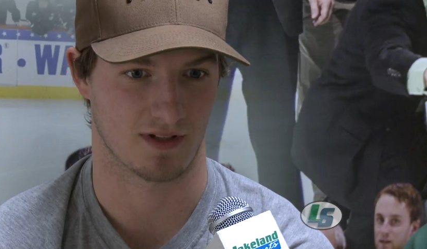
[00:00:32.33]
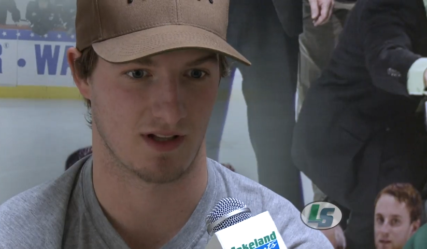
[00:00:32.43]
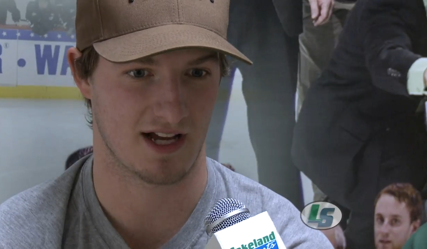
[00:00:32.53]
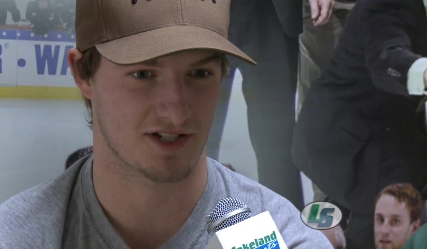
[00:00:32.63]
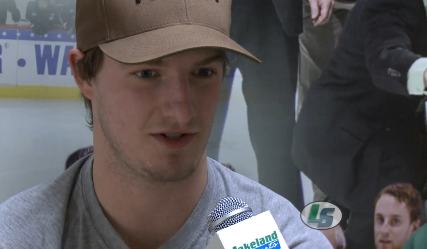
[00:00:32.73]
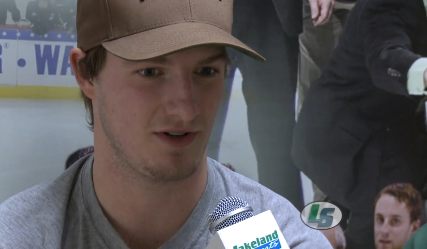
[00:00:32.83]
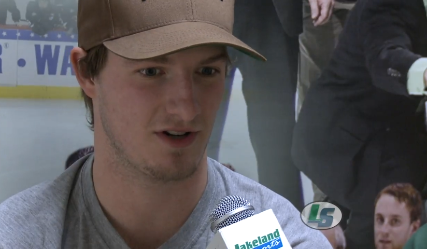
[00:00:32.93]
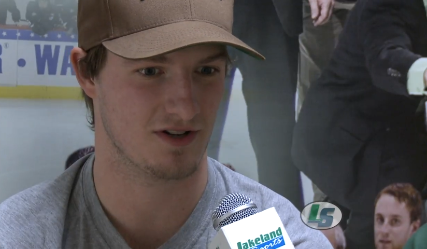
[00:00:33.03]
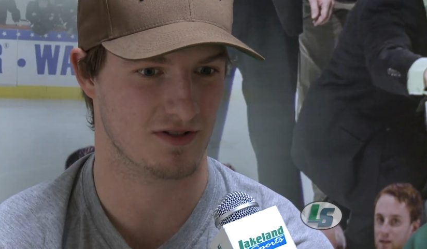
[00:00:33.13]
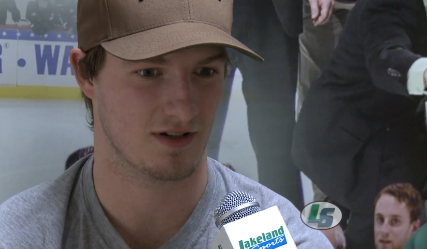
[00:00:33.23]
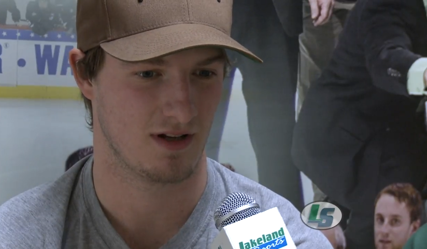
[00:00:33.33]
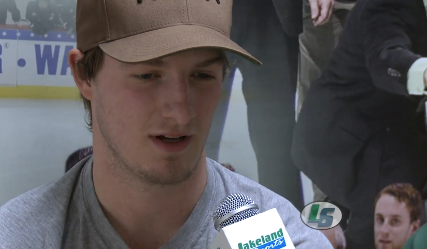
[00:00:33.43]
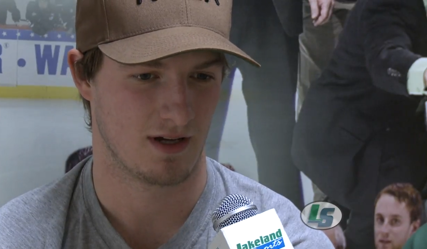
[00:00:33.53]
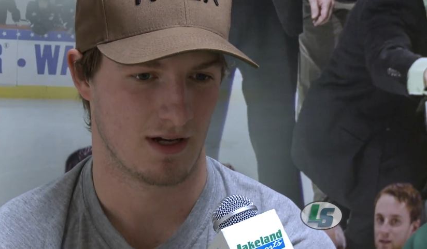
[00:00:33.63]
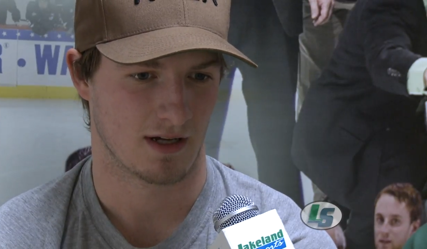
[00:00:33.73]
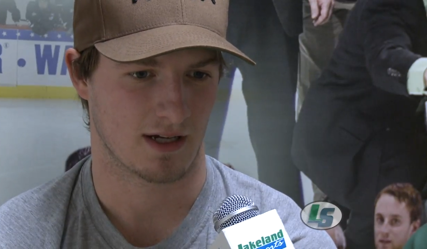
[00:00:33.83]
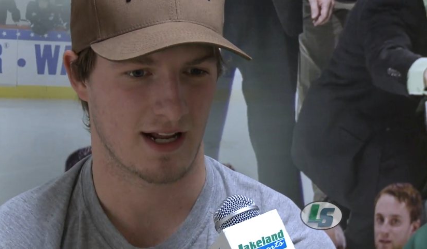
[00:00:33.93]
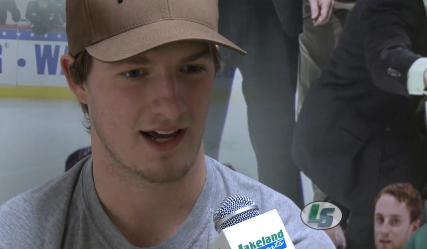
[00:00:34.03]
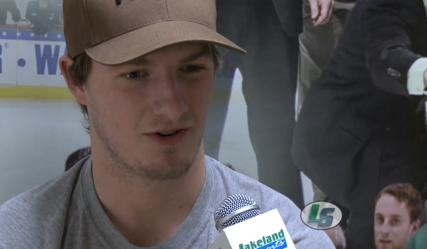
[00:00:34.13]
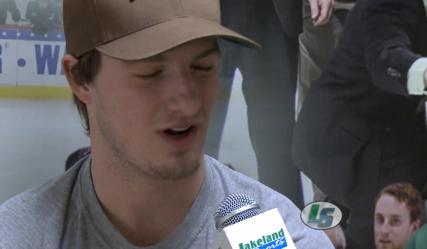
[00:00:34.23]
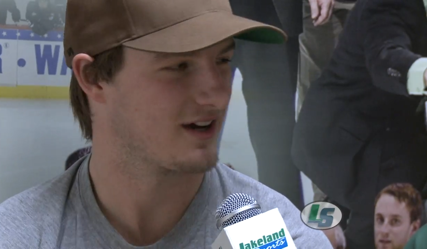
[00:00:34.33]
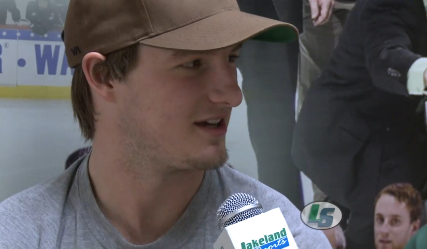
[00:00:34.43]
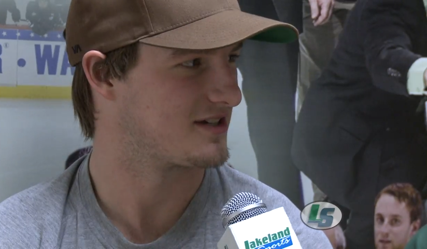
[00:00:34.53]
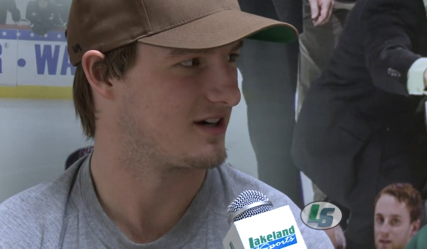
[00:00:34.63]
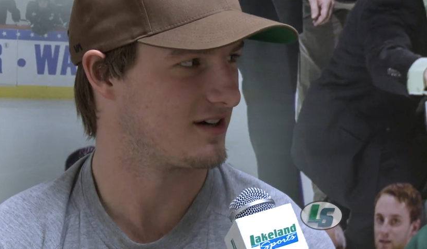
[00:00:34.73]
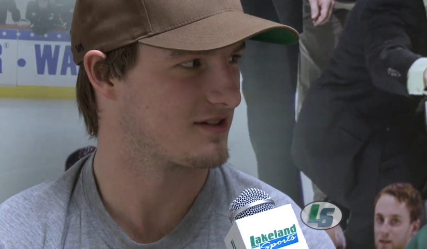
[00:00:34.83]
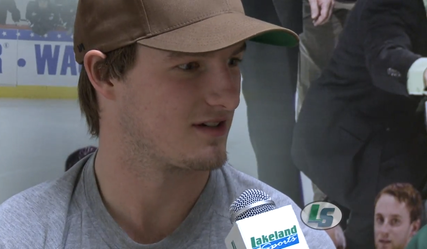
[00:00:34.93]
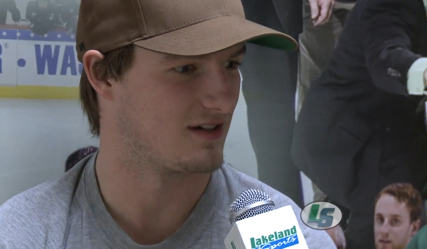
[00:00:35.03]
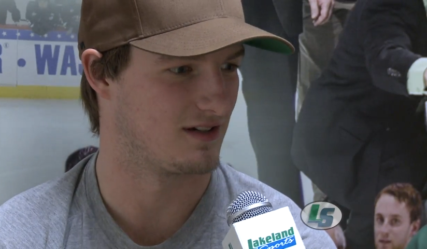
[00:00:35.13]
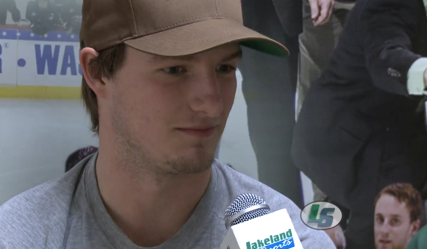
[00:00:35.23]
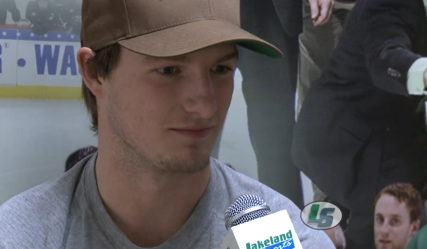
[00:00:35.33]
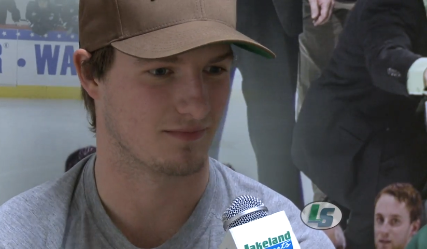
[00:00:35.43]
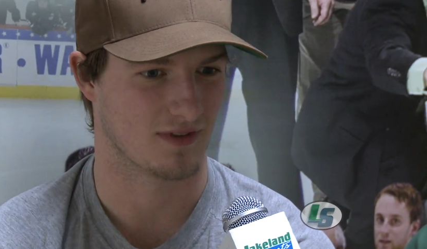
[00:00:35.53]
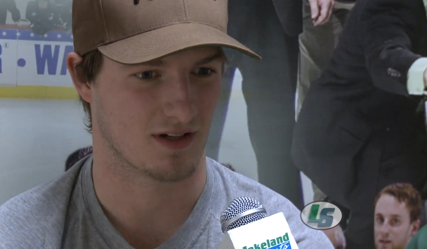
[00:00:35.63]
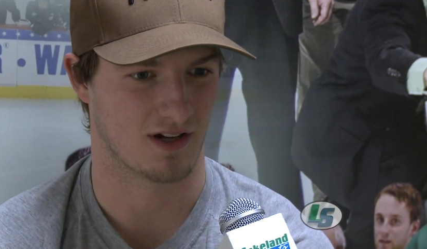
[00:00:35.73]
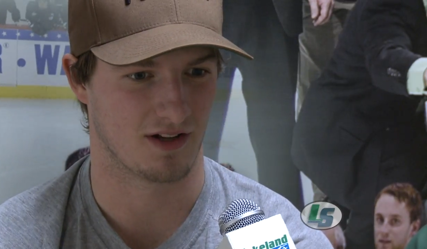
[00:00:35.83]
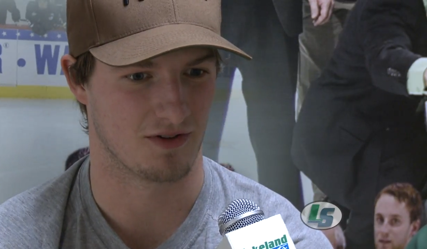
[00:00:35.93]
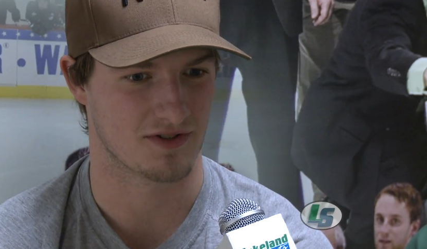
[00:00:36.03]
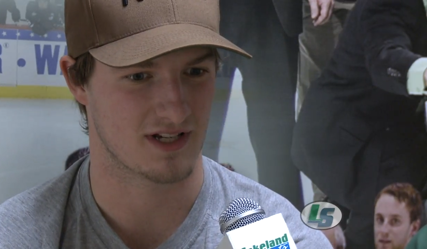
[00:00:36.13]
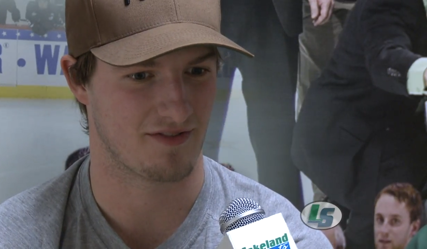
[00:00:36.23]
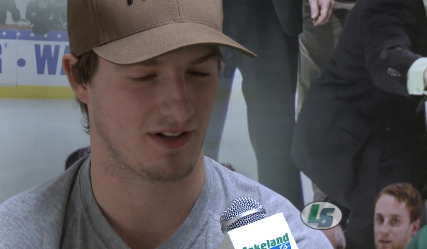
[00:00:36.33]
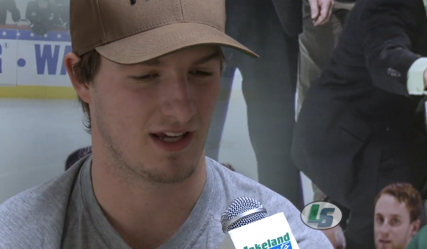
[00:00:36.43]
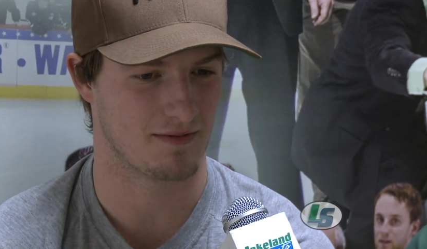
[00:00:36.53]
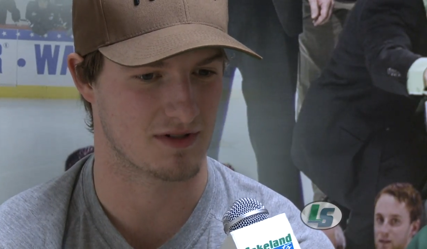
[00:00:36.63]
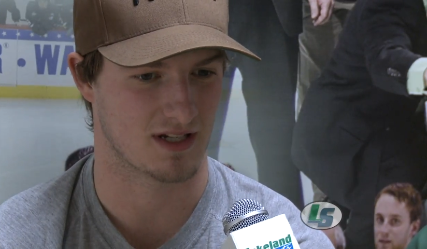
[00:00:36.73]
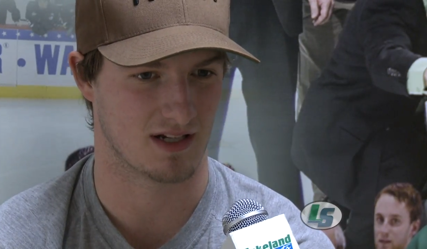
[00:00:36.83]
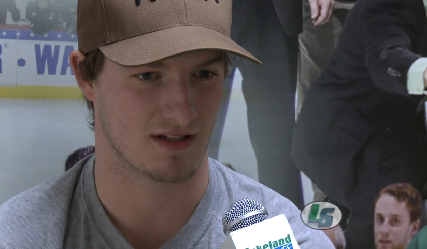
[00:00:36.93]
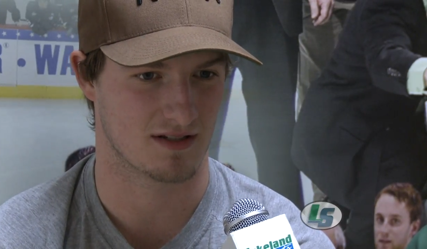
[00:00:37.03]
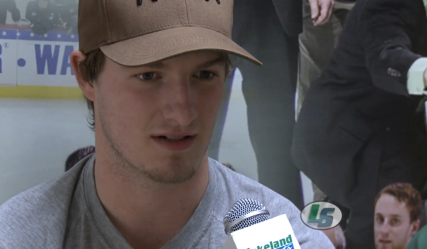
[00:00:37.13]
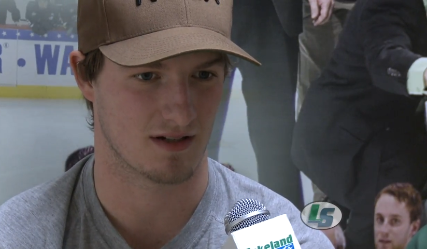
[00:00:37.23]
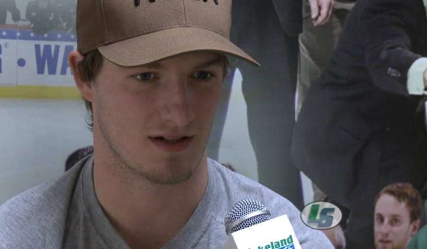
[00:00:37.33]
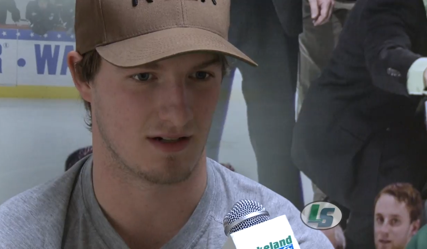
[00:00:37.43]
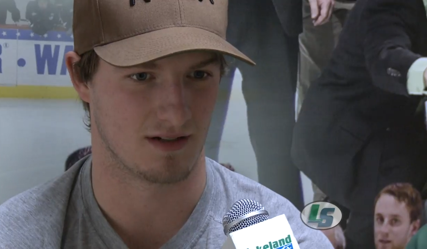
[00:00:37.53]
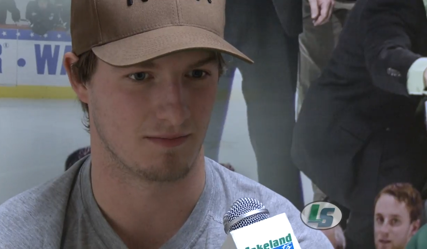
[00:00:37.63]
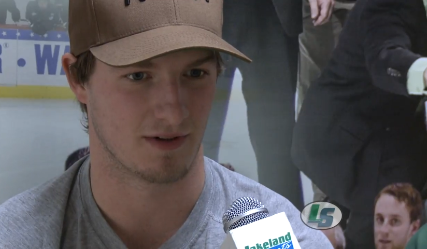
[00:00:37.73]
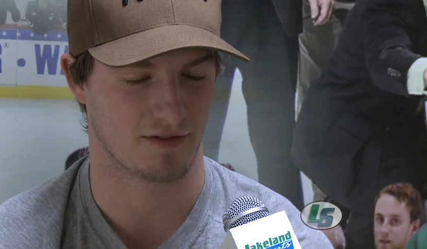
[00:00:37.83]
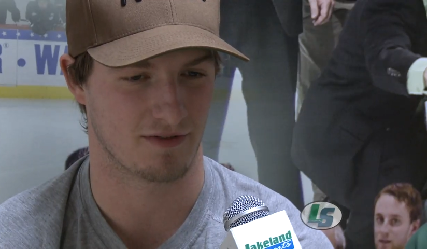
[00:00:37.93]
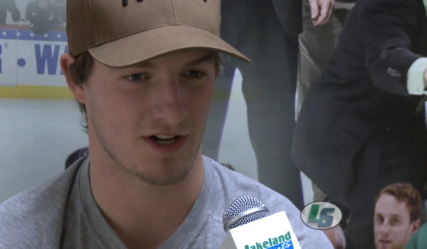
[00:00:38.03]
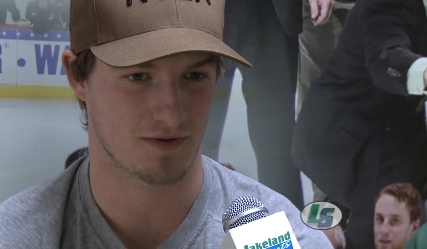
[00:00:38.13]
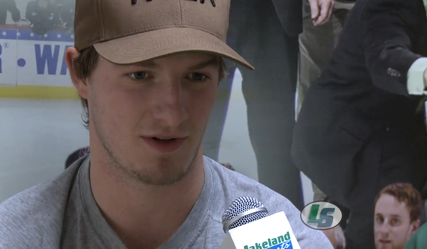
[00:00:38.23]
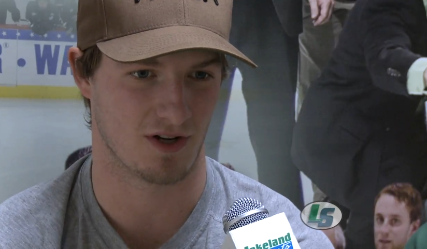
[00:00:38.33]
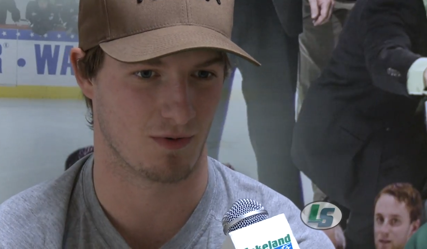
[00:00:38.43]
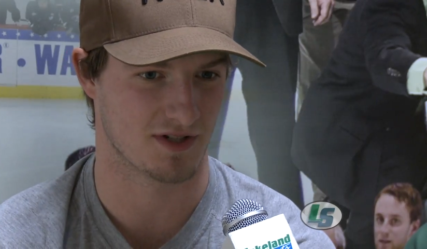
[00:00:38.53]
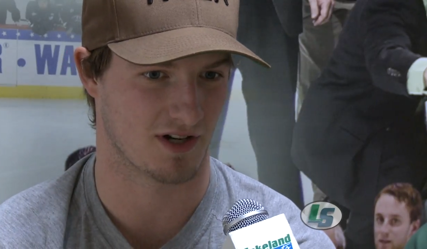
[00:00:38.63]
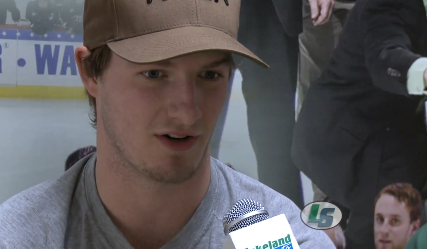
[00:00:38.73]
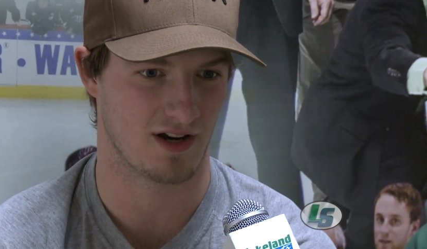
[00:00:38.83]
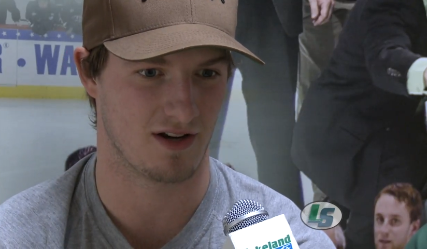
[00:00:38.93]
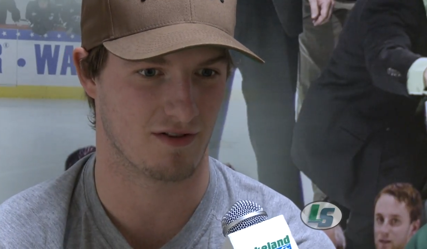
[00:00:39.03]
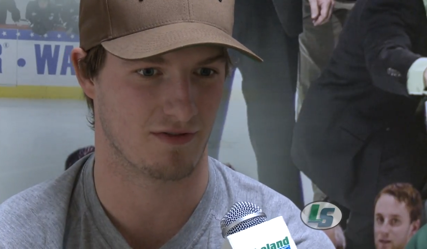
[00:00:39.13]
Speaker 1: last two years, kind of had rocky starts. Um, got on those seven game skids. Um, my freshman year wasn't a great year